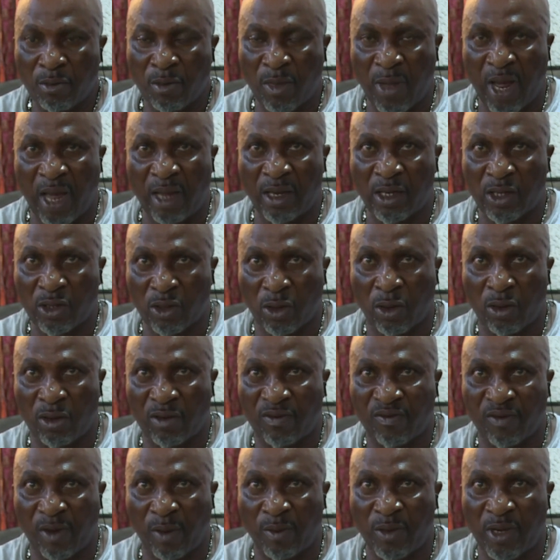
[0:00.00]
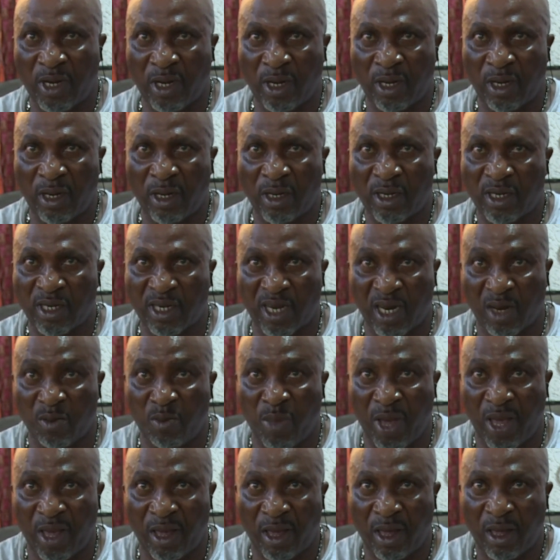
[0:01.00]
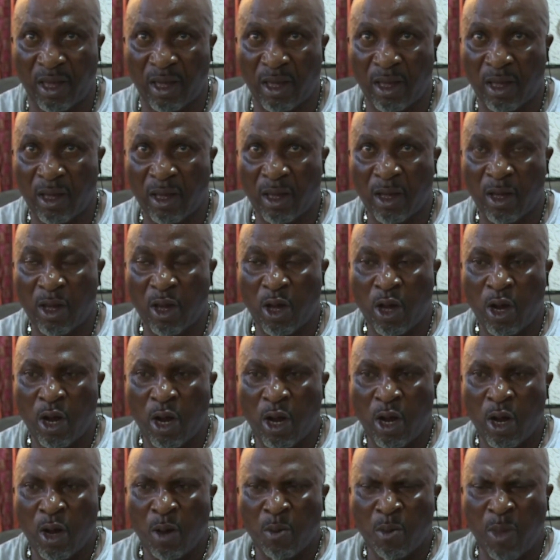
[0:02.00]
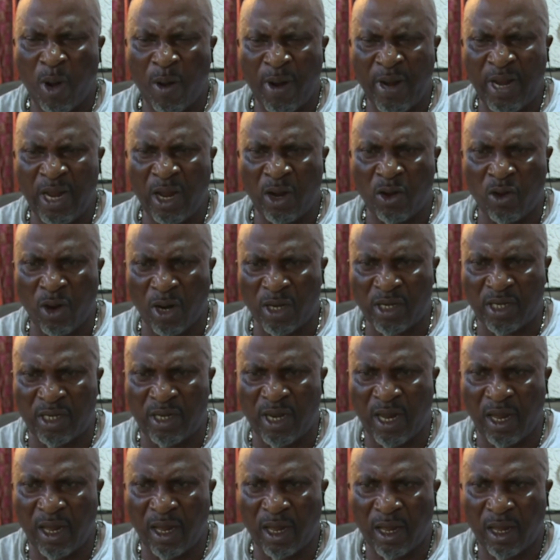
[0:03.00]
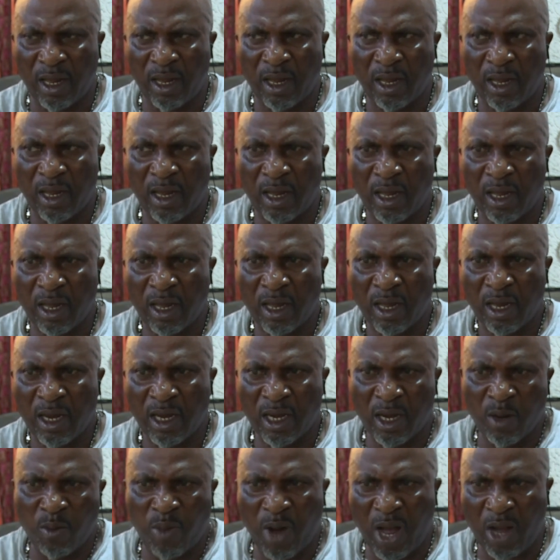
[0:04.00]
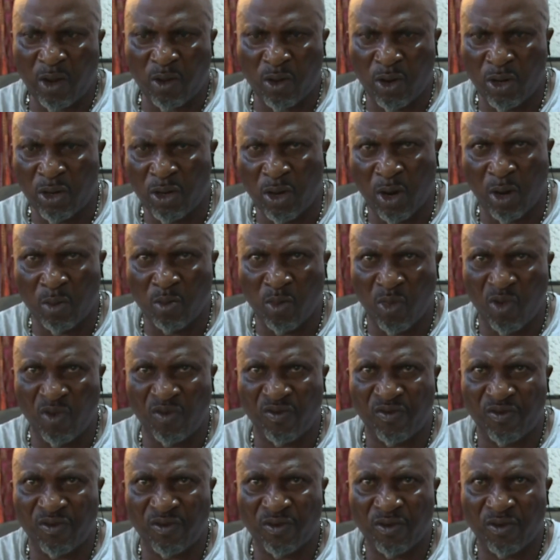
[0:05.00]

my son from the sick bay. But when he got there, the boy could not move.